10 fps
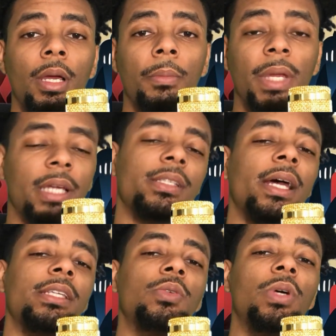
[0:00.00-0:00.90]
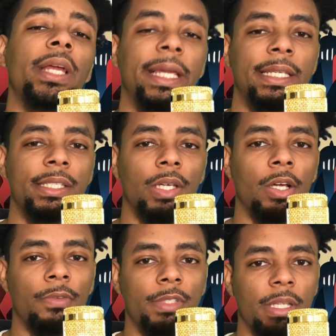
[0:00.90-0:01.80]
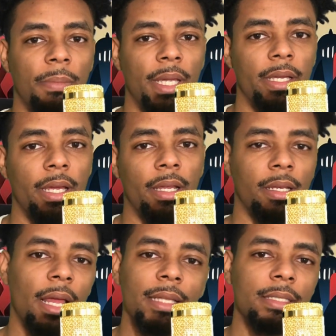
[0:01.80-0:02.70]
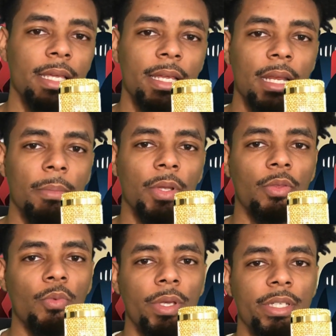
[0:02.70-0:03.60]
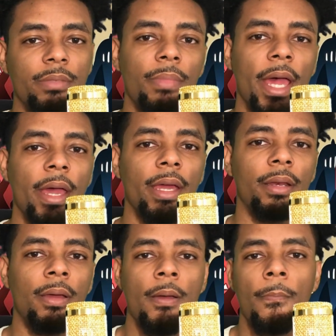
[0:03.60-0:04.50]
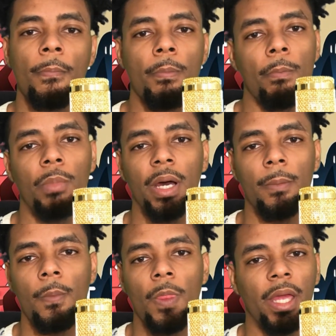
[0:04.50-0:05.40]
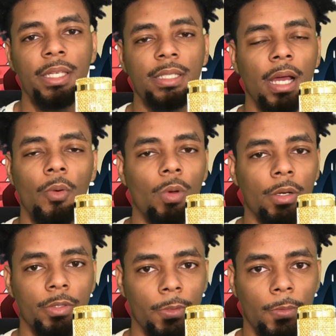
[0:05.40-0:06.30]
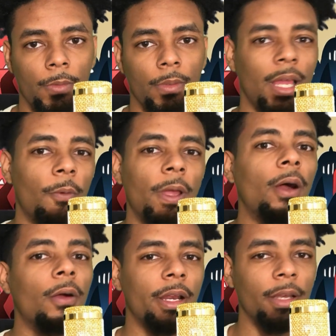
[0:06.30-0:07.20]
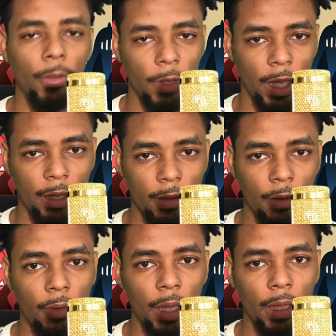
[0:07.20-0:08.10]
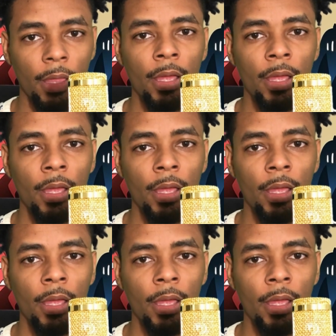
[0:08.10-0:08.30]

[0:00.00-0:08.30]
because that's where he deserves to be at. Not saying number 3 is bad, but he's not 1 or 2, and we already know that. Okay,